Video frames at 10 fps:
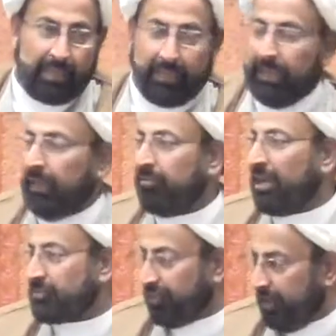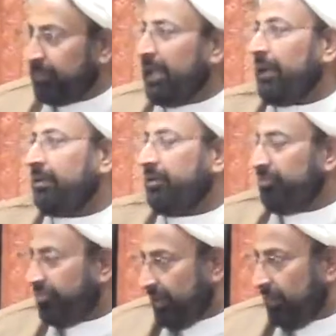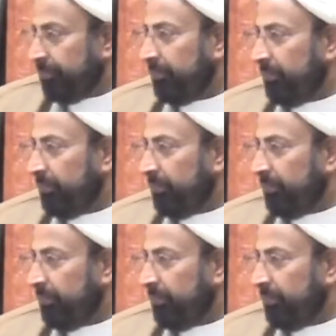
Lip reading: He was from there, from